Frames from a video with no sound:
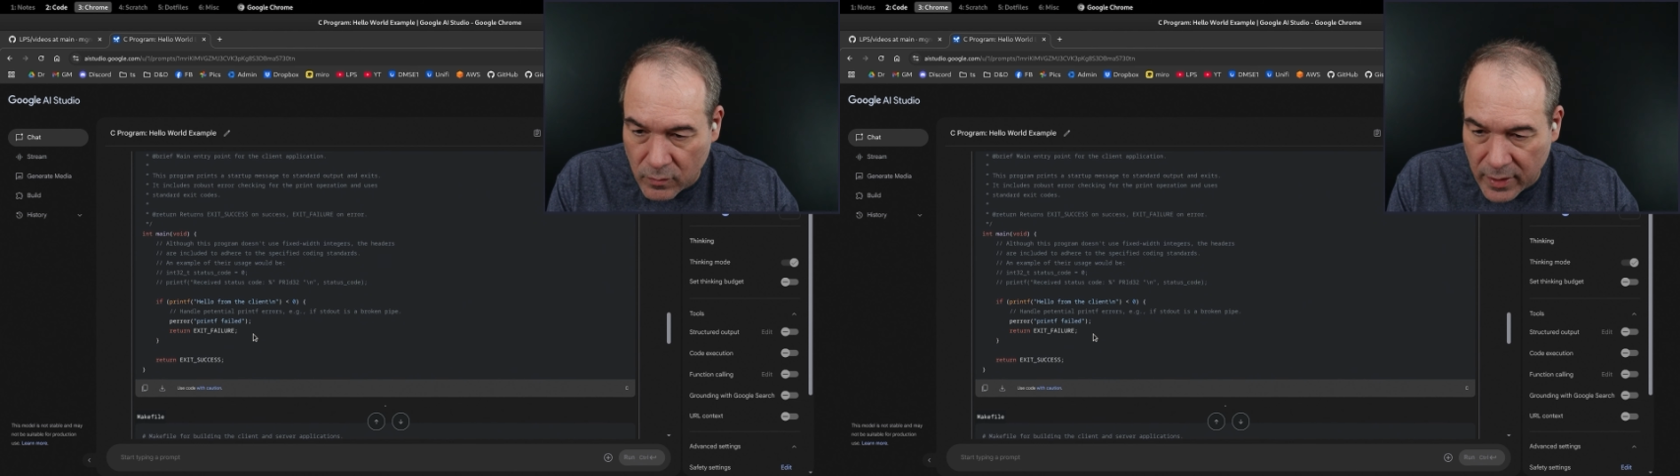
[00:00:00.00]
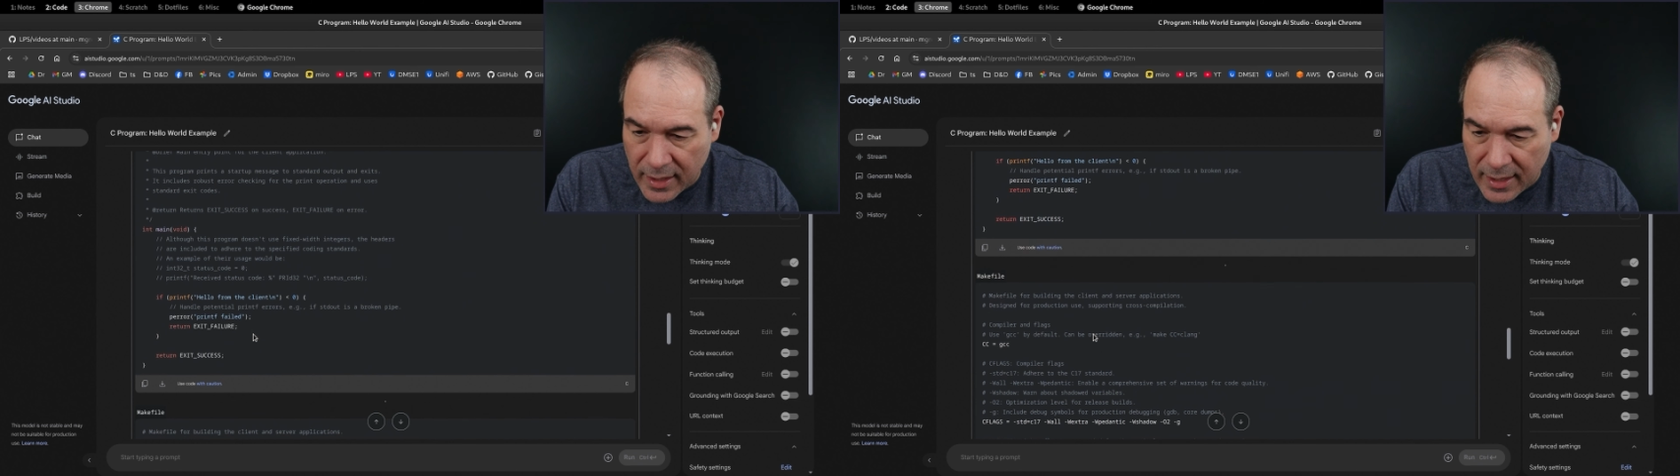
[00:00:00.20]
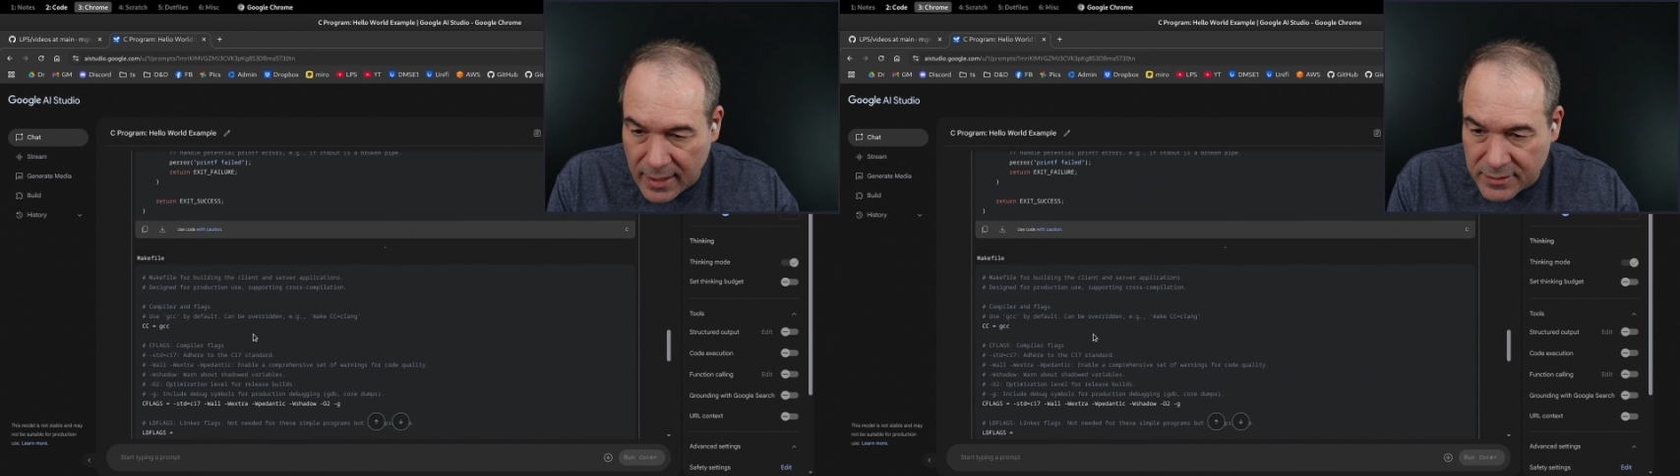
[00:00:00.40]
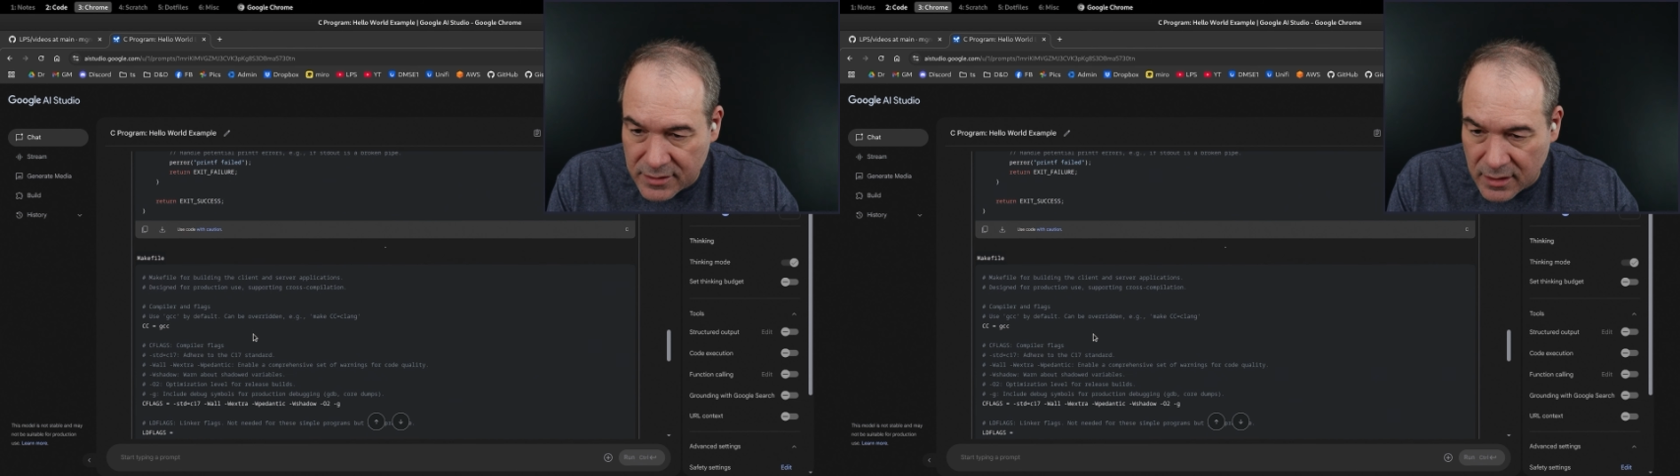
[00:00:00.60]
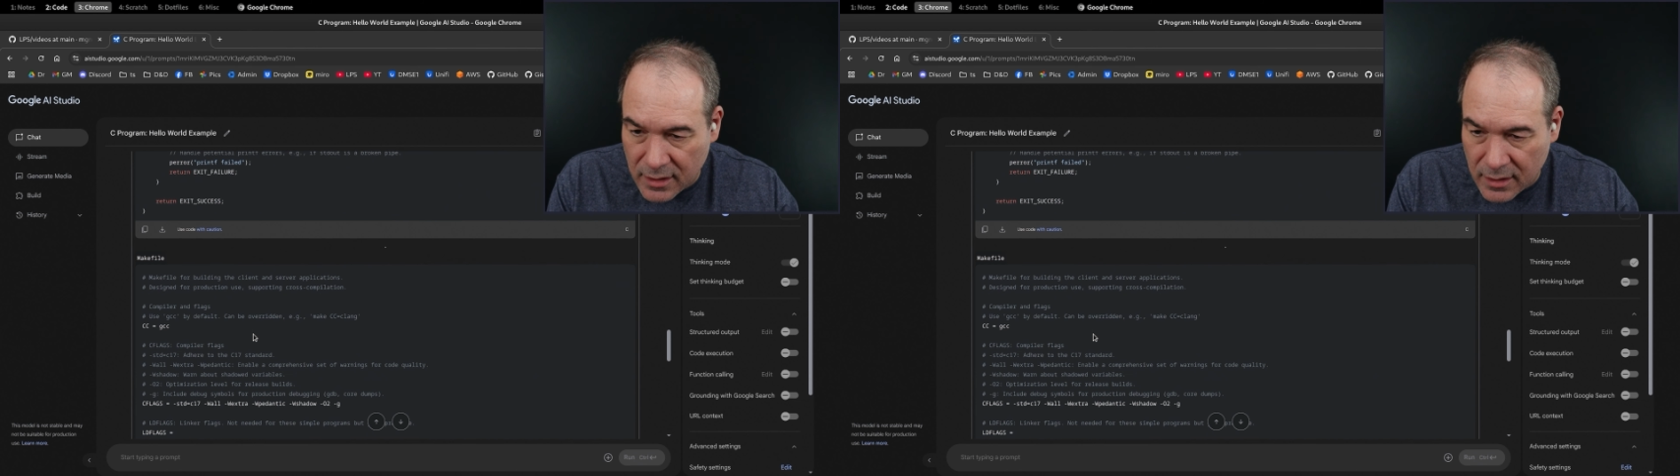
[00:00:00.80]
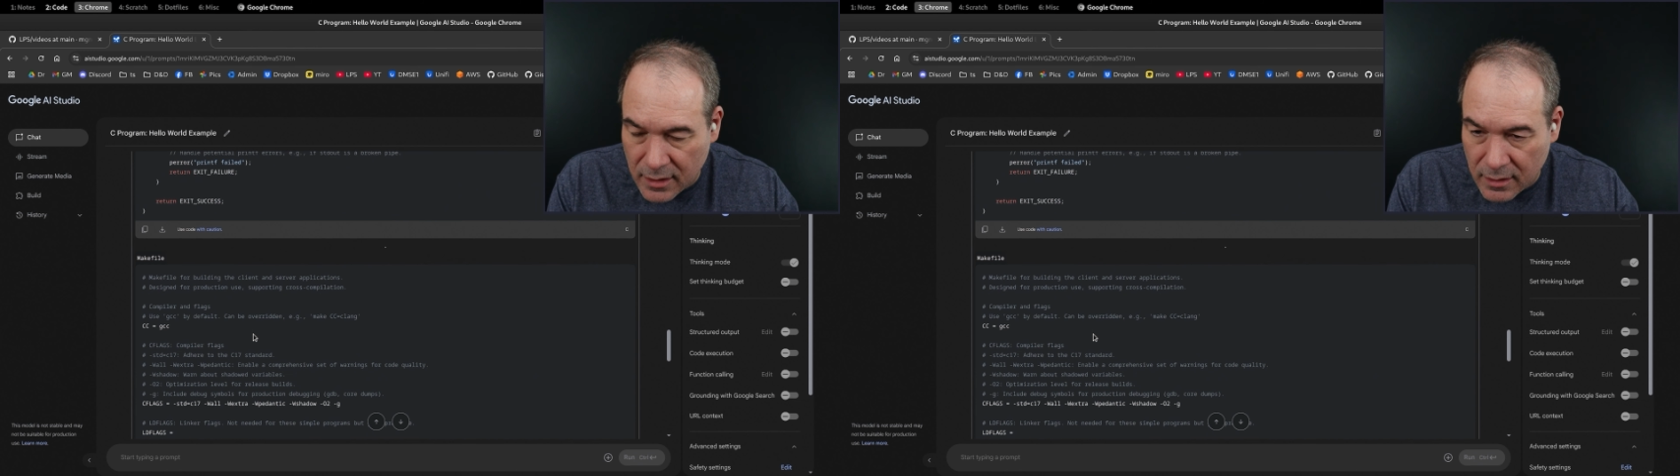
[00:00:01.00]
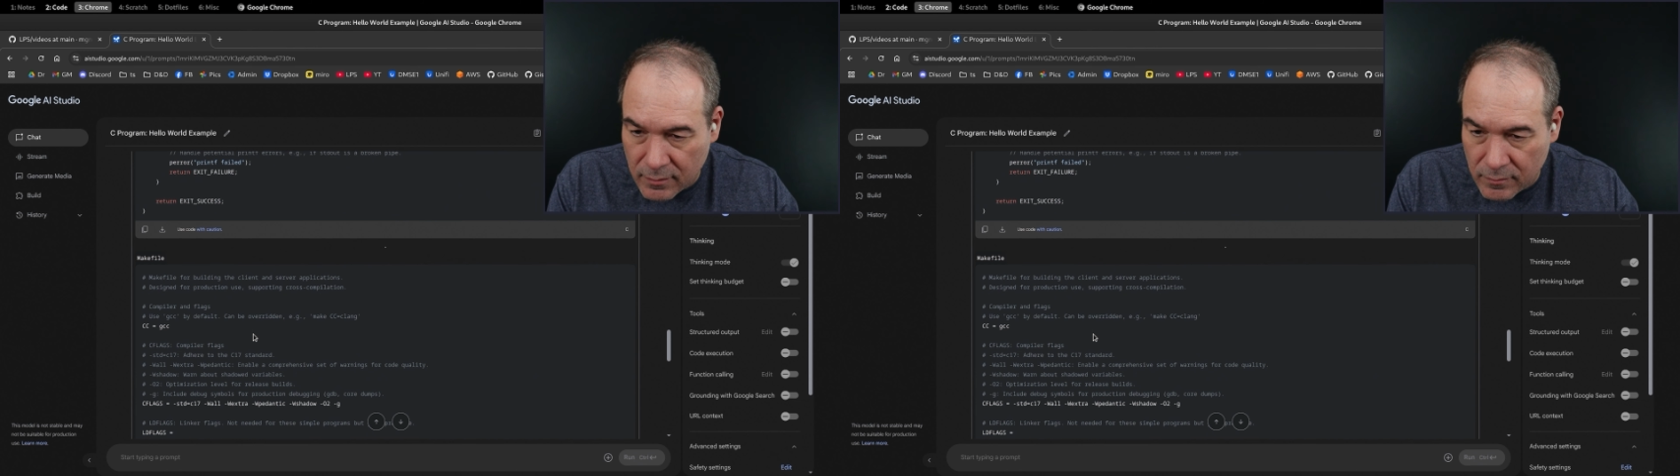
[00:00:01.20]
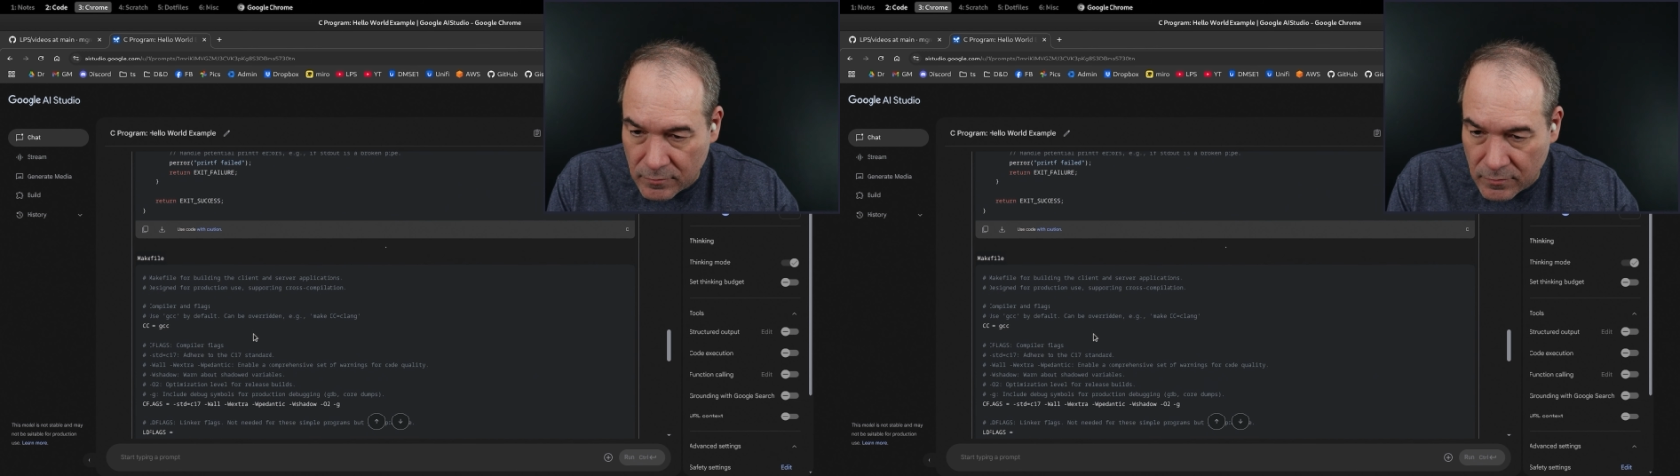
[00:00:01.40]
we got
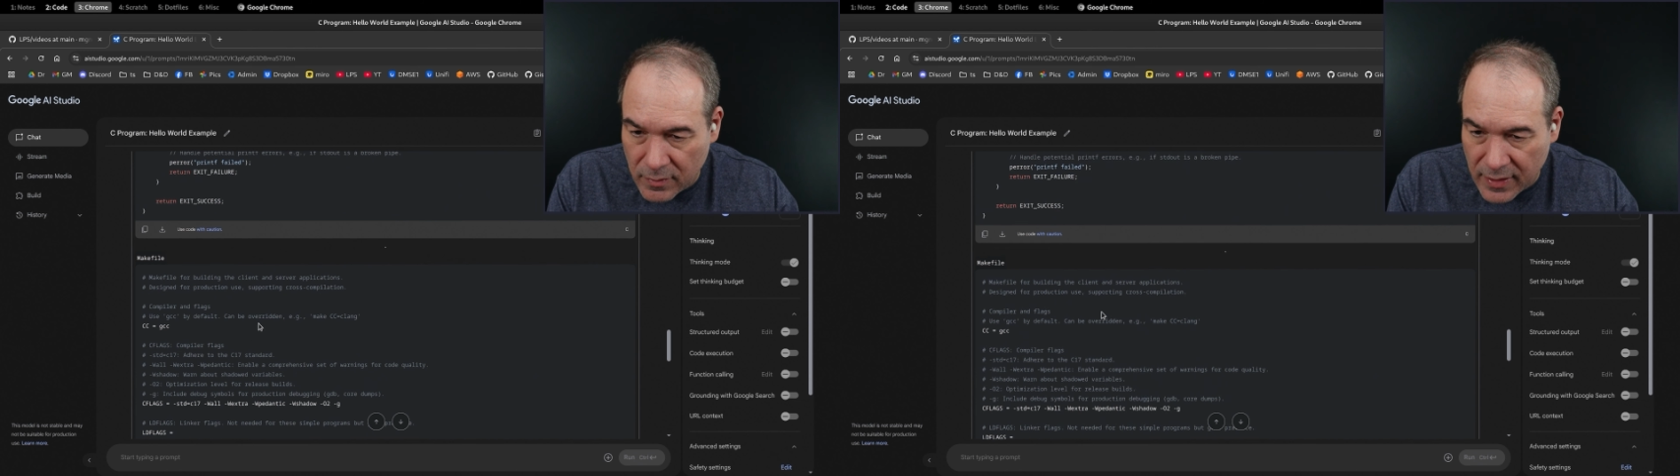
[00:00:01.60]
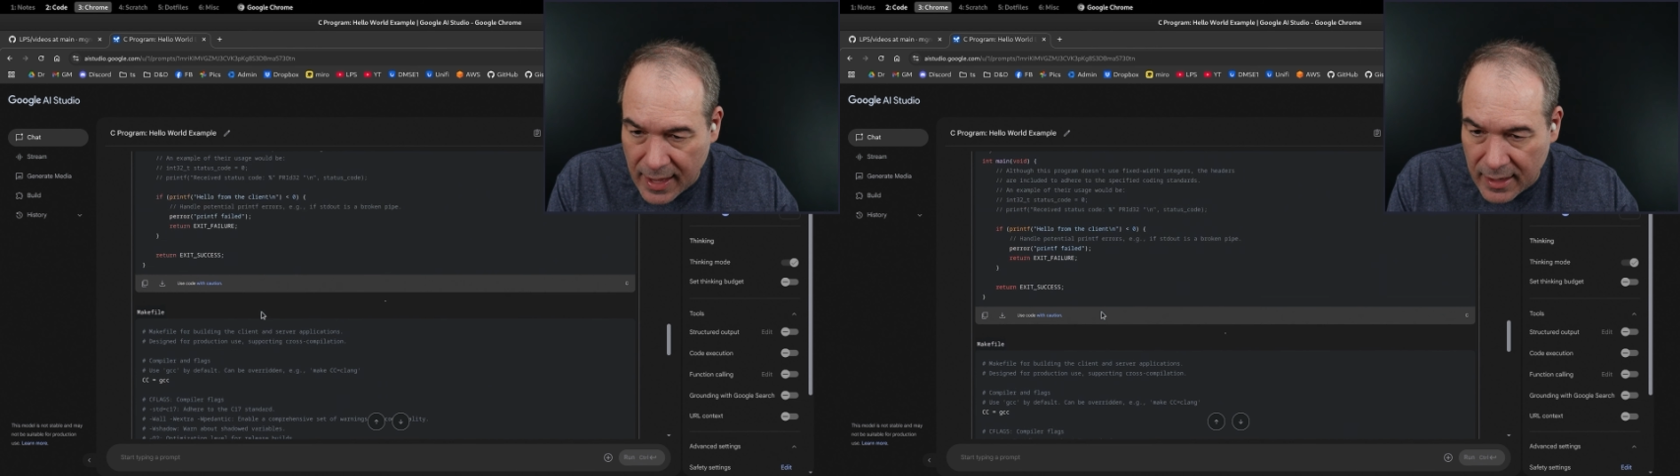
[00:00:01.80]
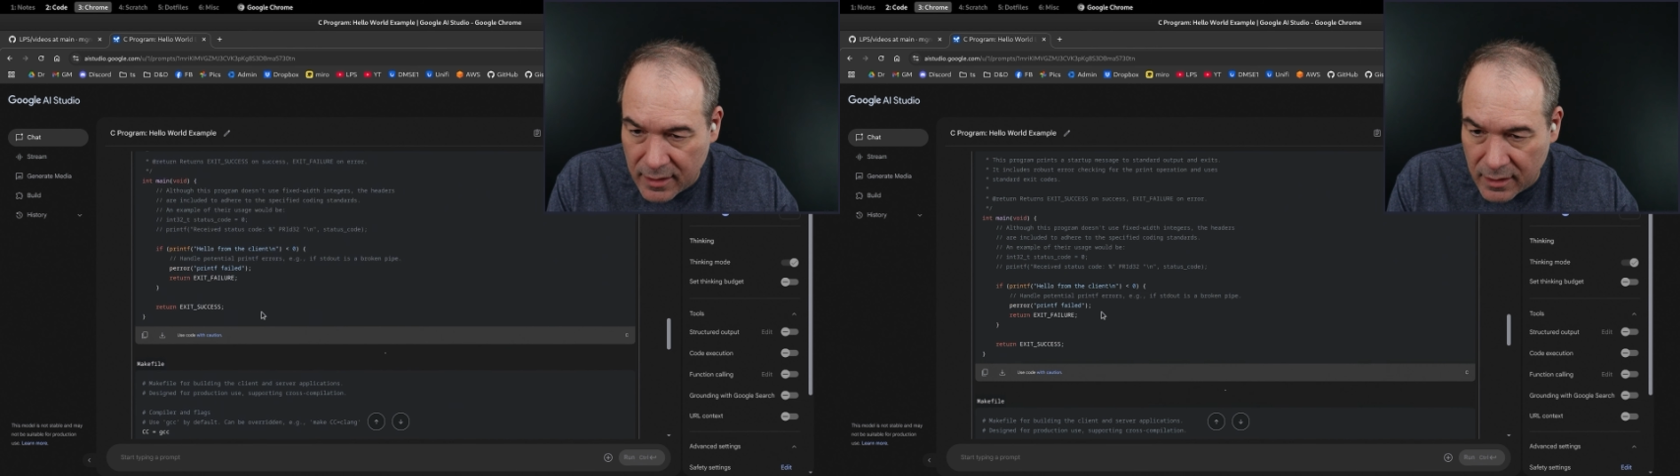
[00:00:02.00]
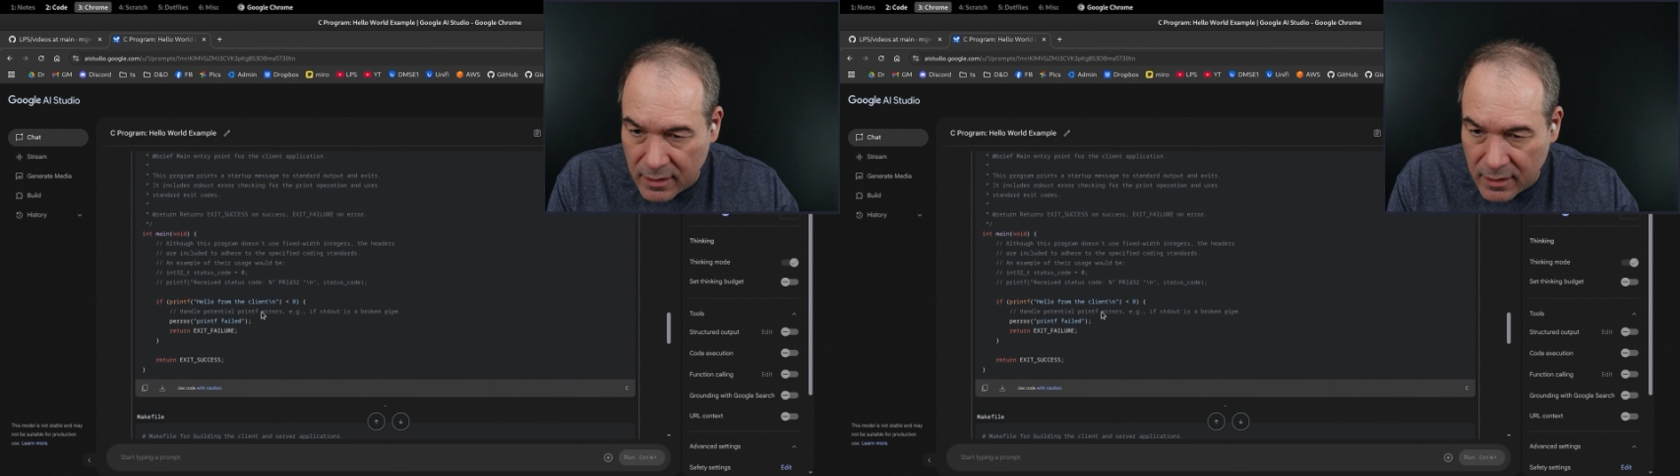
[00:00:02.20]
that